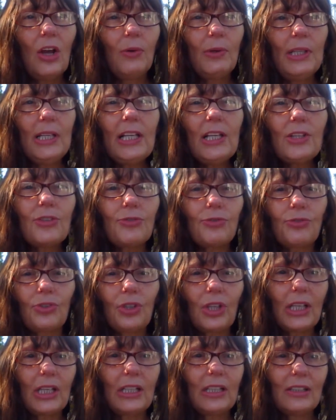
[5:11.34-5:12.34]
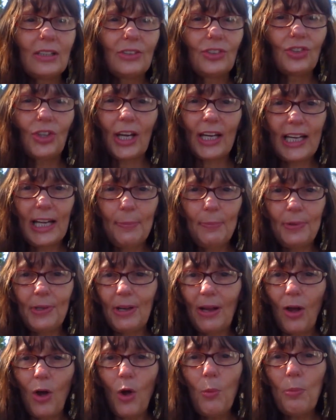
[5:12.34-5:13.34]
You need to really try to keep an
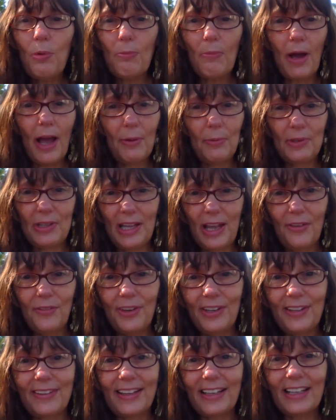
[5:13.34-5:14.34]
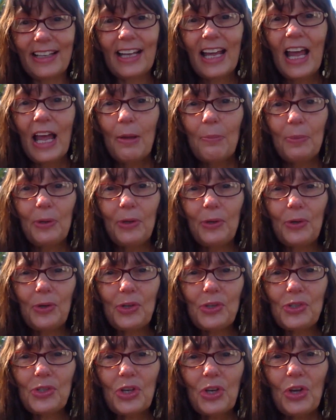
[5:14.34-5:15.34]
open mind with everything,
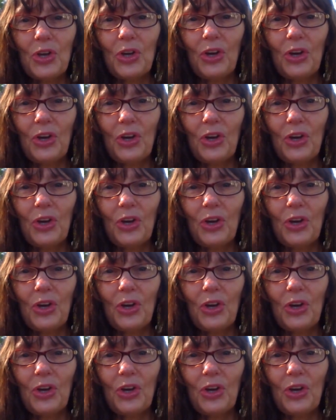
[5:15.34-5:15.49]
because